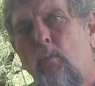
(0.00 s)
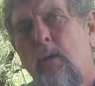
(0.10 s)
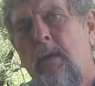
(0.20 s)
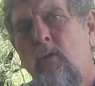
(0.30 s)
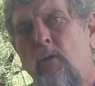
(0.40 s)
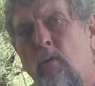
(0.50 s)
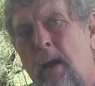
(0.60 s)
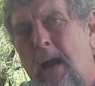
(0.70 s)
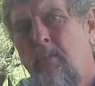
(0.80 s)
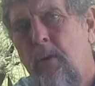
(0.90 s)
Did your
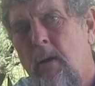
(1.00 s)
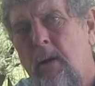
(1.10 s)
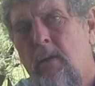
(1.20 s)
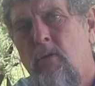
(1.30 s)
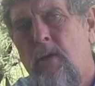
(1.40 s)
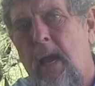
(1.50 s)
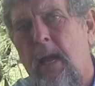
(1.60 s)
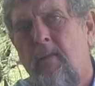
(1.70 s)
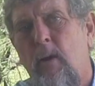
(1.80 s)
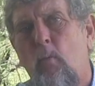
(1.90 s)
grandparents
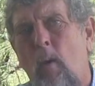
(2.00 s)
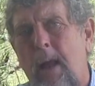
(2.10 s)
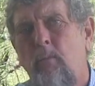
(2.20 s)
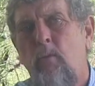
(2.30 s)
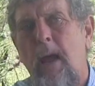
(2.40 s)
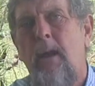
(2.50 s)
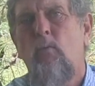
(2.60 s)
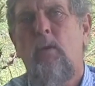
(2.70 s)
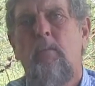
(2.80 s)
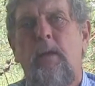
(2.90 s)
say that white
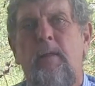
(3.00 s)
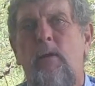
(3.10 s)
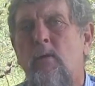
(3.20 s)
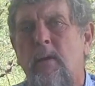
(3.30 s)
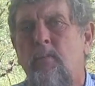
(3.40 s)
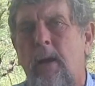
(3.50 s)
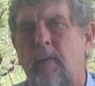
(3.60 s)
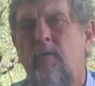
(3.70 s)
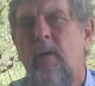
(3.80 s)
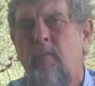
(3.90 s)
bread would be the only
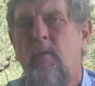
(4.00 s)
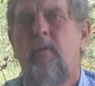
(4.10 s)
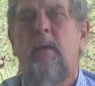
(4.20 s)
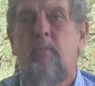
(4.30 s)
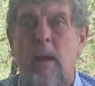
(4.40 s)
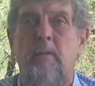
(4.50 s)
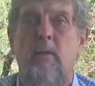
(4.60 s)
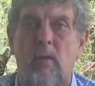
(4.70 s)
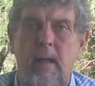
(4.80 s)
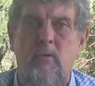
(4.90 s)
bread forever? They probably thought